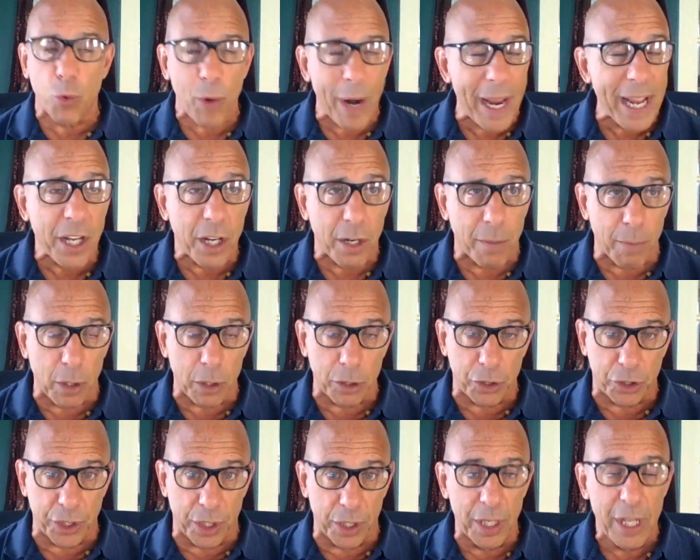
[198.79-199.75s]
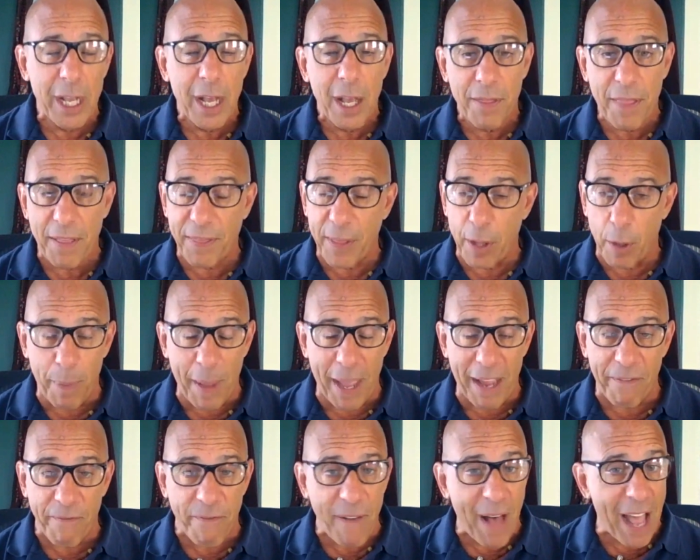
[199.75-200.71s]
great commercial that they'll
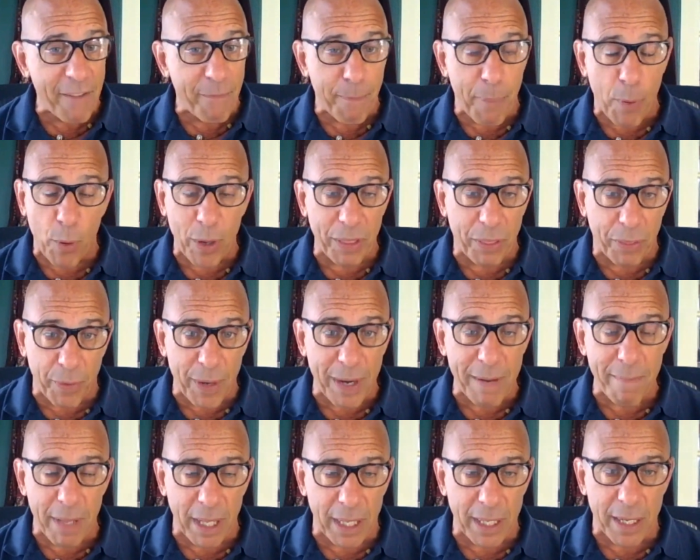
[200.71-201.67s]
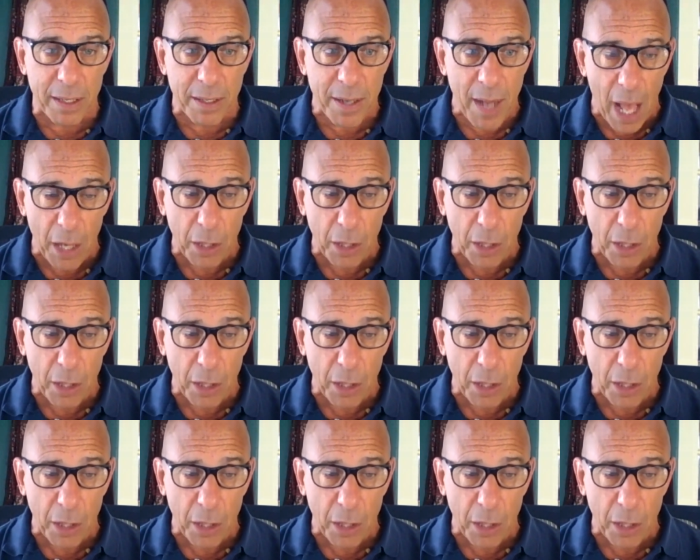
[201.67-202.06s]
pay $5.3 million